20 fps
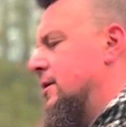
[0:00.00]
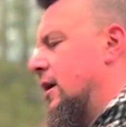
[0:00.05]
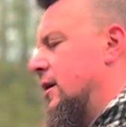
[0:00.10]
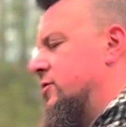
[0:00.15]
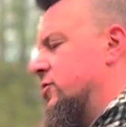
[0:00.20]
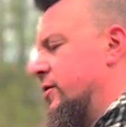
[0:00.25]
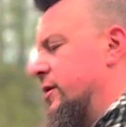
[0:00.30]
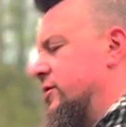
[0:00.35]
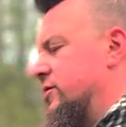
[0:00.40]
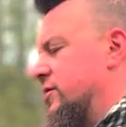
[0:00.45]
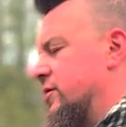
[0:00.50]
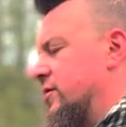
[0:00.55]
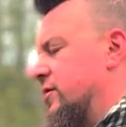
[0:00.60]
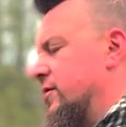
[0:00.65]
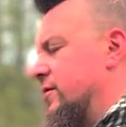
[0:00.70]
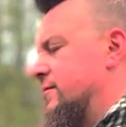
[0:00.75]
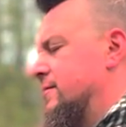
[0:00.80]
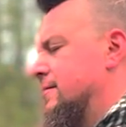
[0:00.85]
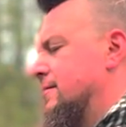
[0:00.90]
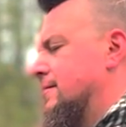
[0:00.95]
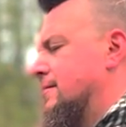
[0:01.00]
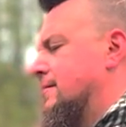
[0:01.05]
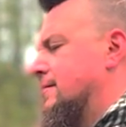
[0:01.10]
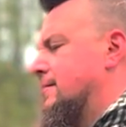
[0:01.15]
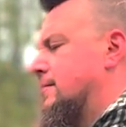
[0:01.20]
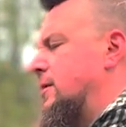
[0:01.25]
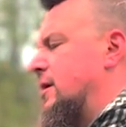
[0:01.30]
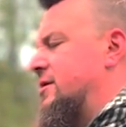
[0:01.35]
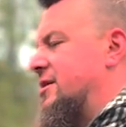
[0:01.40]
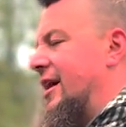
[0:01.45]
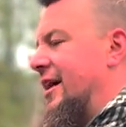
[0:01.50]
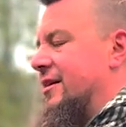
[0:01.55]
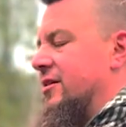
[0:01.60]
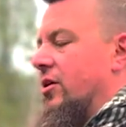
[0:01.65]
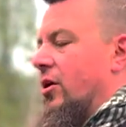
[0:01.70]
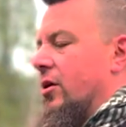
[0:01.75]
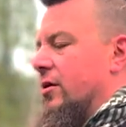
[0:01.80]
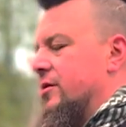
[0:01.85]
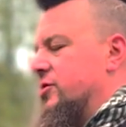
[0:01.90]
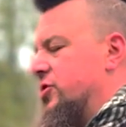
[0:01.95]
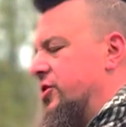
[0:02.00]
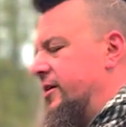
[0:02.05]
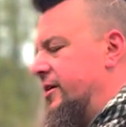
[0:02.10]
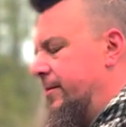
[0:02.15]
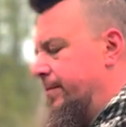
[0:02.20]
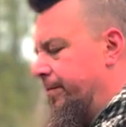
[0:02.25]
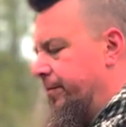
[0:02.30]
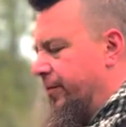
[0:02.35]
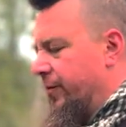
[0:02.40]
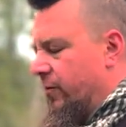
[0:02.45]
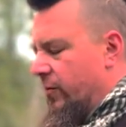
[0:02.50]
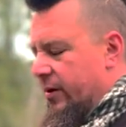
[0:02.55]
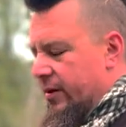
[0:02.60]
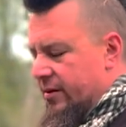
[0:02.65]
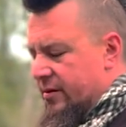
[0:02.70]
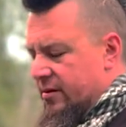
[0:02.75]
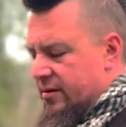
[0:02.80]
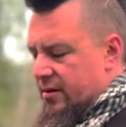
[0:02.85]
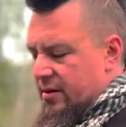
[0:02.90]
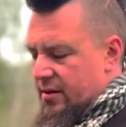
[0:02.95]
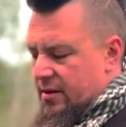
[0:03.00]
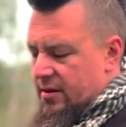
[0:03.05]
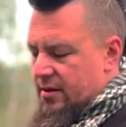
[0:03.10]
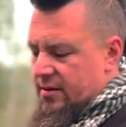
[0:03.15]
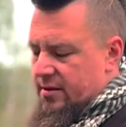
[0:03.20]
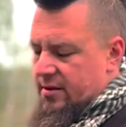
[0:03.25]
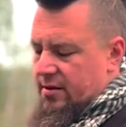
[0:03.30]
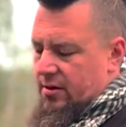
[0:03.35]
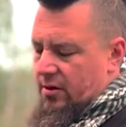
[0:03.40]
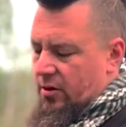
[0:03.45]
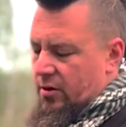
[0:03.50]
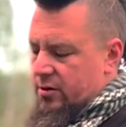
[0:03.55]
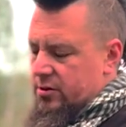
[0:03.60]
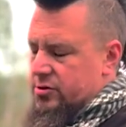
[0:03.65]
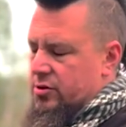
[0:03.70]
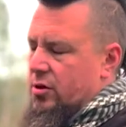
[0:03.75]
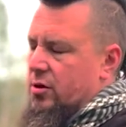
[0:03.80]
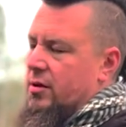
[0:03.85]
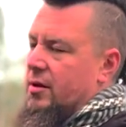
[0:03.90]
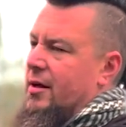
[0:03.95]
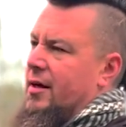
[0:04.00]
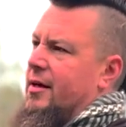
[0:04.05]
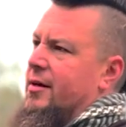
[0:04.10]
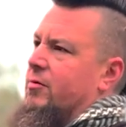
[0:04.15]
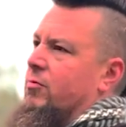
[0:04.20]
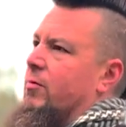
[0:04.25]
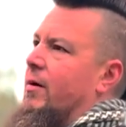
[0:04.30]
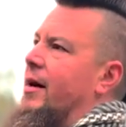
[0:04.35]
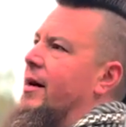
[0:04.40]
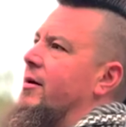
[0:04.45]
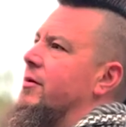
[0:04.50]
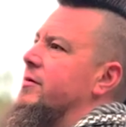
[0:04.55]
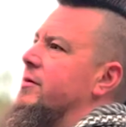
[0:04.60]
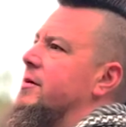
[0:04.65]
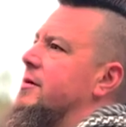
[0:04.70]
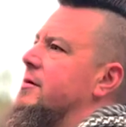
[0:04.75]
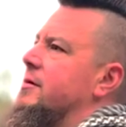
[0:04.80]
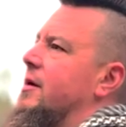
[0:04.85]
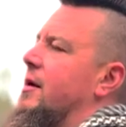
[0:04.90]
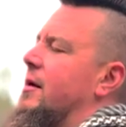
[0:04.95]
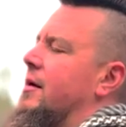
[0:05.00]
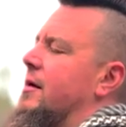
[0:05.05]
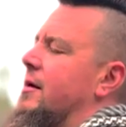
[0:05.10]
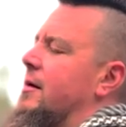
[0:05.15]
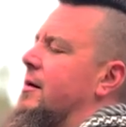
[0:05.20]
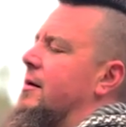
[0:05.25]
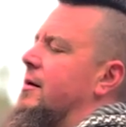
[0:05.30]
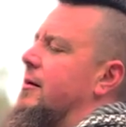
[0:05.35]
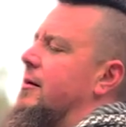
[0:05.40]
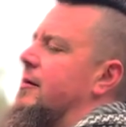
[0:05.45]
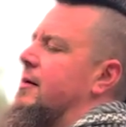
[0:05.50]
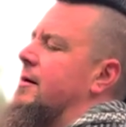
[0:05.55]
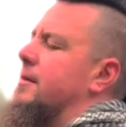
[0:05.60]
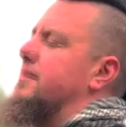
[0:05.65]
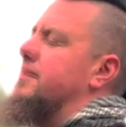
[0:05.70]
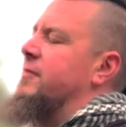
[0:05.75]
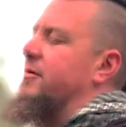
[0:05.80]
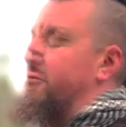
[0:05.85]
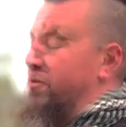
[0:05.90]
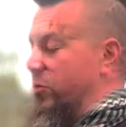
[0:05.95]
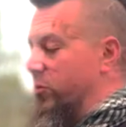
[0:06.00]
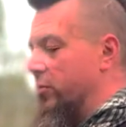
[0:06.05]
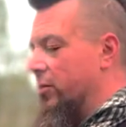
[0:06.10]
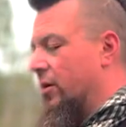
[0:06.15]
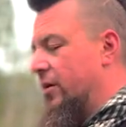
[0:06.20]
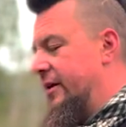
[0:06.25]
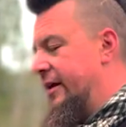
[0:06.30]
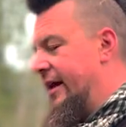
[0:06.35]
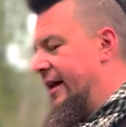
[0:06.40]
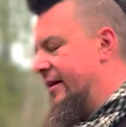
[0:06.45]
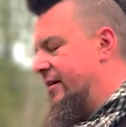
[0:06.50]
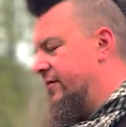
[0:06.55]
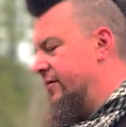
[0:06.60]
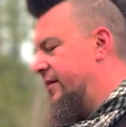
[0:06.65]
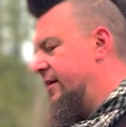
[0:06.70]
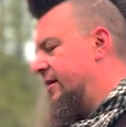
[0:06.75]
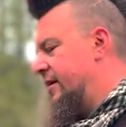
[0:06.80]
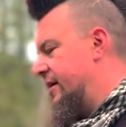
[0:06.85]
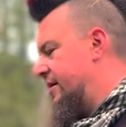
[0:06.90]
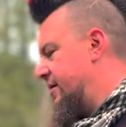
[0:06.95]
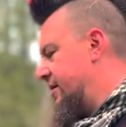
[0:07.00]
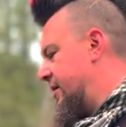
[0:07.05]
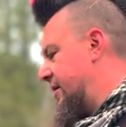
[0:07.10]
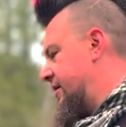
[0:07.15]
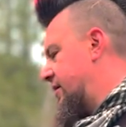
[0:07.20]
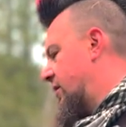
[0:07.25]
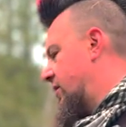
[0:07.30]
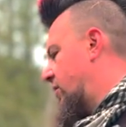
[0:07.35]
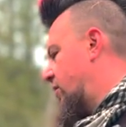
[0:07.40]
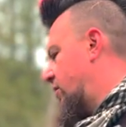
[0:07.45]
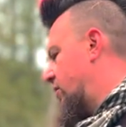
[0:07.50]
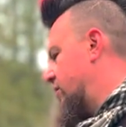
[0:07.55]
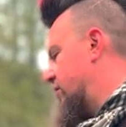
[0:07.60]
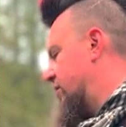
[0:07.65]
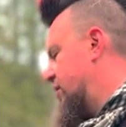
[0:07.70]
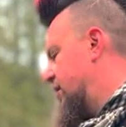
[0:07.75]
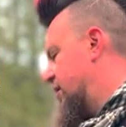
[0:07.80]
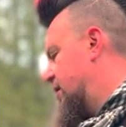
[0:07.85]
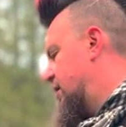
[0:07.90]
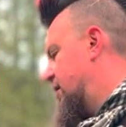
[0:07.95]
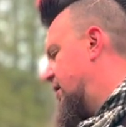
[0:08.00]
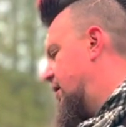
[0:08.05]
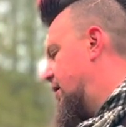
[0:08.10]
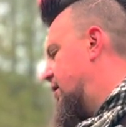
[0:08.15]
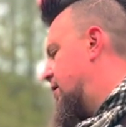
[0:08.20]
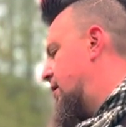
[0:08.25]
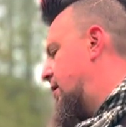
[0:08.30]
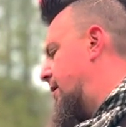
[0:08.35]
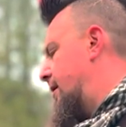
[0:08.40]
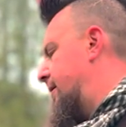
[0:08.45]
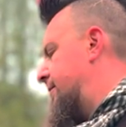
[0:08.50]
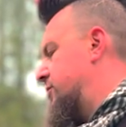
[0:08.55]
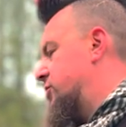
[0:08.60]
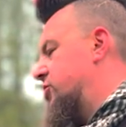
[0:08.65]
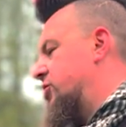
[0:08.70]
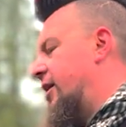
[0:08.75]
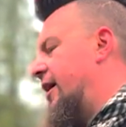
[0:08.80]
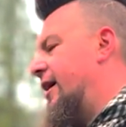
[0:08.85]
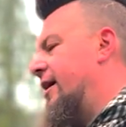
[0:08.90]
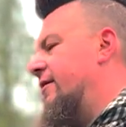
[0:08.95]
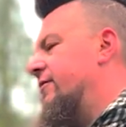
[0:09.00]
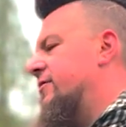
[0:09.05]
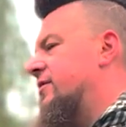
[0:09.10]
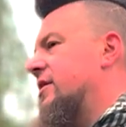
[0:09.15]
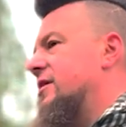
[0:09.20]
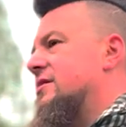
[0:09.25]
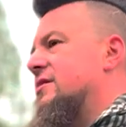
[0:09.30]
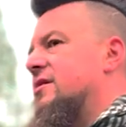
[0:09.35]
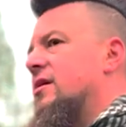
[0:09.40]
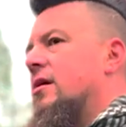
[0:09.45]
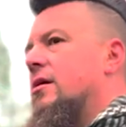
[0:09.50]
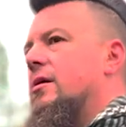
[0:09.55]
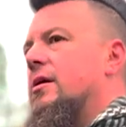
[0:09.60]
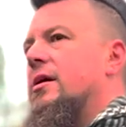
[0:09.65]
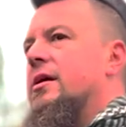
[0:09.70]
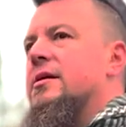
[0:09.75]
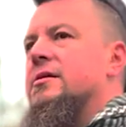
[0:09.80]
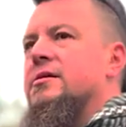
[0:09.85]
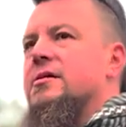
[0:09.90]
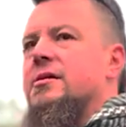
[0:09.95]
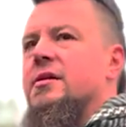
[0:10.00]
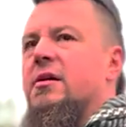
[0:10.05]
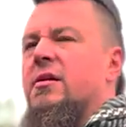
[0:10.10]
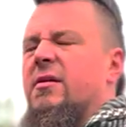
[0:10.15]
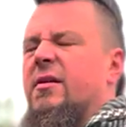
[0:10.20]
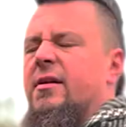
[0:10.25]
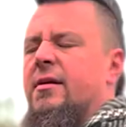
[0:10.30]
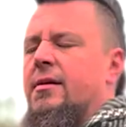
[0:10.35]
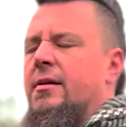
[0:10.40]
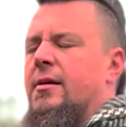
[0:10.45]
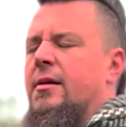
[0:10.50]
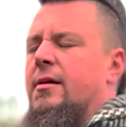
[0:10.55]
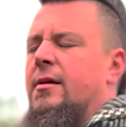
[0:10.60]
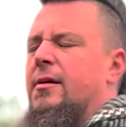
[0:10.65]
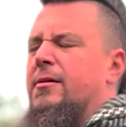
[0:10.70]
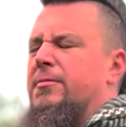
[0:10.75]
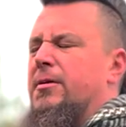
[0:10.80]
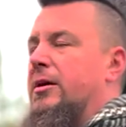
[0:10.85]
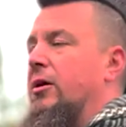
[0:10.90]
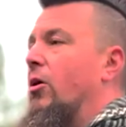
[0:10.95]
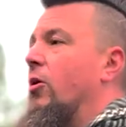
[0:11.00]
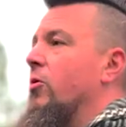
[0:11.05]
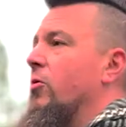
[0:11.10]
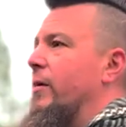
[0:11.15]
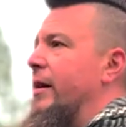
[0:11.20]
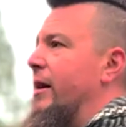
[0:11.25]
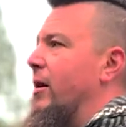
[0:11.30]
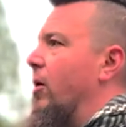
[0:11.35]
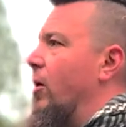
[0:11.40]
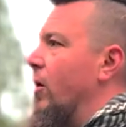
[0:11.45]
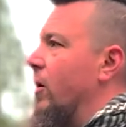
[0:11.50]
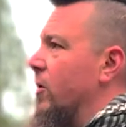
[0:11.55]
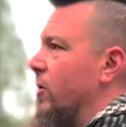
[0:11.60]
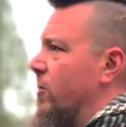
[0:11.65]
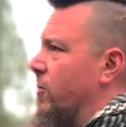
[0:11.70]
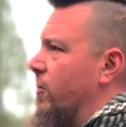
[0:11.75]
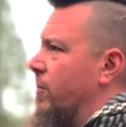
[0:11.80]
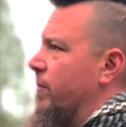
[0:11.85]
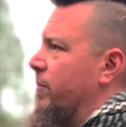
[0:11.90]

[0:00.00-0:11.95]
traditional technology with the large like round float on the end of it, and like the long shaft is like all the way hollow.